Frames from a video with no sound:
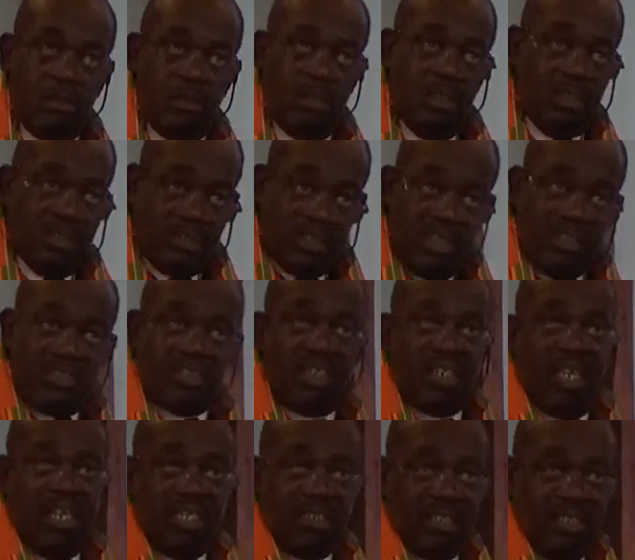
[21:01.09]
And just
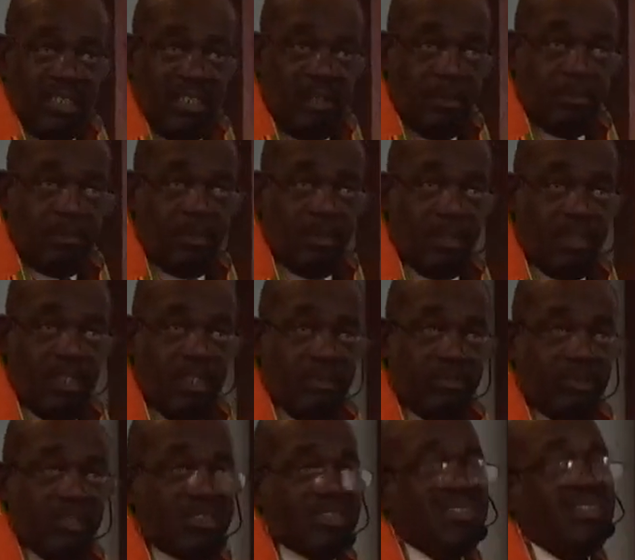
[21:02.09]
like the
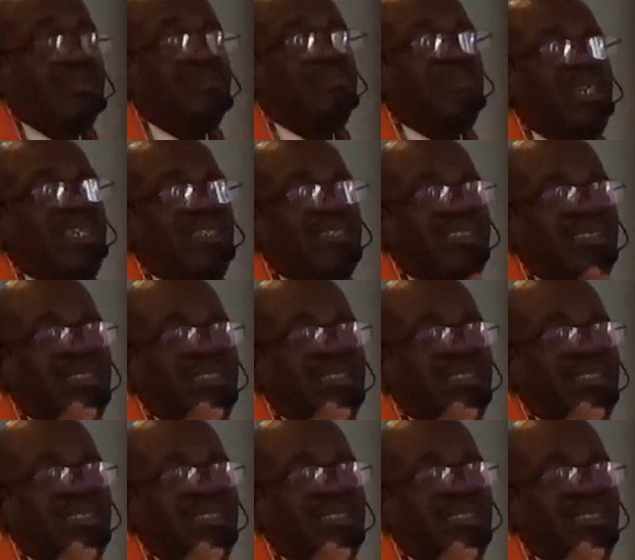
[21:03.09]
unbelievers, it makes